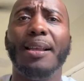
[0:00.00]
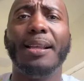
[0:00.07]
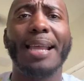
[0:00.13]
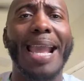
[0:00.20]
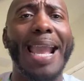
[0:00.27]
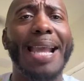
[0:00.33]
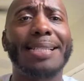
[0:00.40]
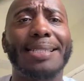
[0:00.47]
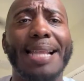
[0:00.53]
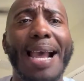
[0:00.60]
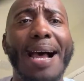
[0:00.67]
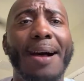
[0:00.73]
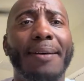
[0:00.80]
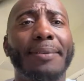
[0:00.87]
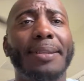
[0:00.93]
hands
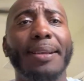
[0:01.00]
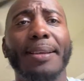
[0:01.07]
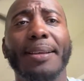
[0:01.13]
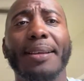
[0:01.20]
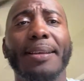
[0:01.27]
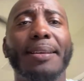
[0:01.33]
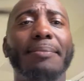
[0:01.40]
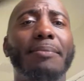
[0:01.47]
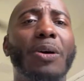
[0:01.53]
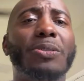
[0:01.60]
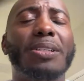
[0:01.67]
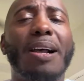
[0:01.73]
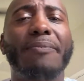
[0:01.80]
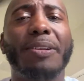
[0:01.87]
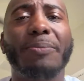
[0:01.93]
down,
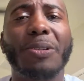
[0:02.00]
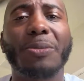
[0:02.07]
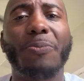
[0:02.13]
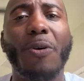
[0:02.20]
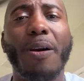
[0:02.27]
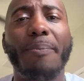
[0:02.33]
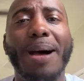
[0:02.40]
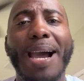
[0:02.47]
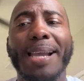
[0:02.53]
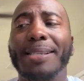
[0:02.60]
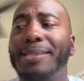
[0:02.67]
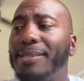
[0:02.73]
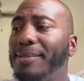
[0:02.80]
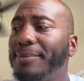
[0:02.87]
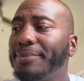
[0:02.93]
most comfortable sport
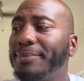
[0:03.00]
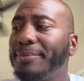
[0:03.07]
bikes,